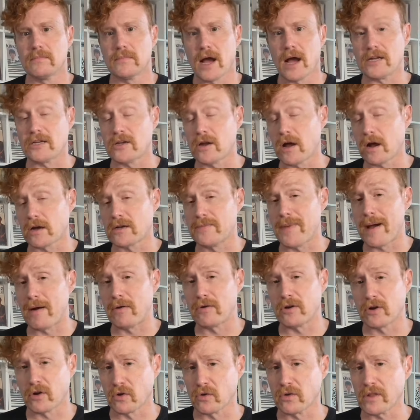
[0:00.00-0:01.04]
I talked about
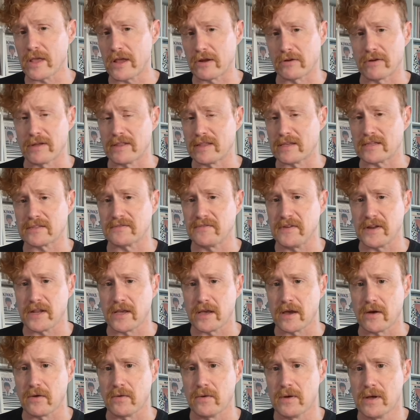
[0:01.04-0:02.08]
earlier in this
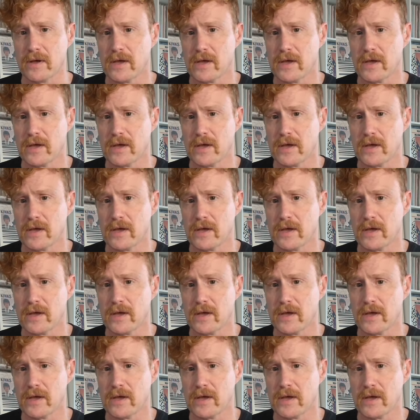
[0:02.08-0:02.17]
video.